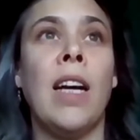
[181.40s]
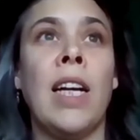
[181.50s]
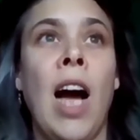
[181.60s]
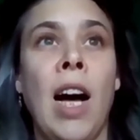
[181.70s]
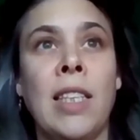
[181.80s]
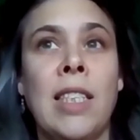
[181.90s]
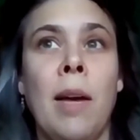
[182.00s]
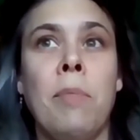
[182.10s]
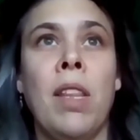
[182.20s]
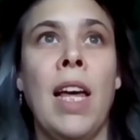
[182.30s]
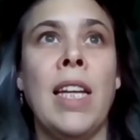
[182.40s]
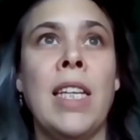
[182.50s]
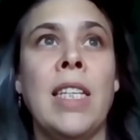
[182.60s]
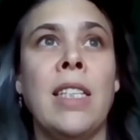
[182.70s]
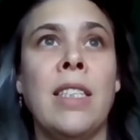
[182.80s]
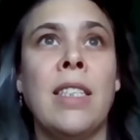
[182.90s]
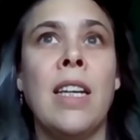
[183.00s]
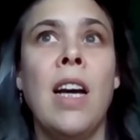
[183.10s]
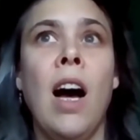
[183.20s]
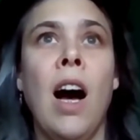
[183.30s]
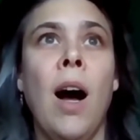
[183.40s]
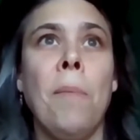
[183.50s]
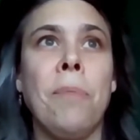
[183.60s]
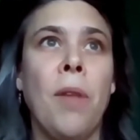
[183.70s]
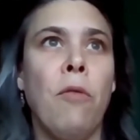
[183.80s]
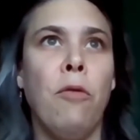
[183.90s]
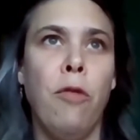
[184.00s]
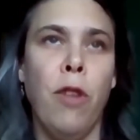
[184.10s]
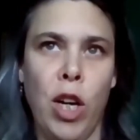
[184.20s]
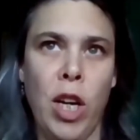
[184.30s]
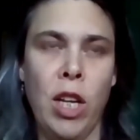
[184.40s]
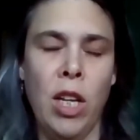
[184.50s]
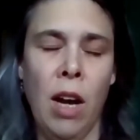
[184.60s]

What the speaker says: a concept that is very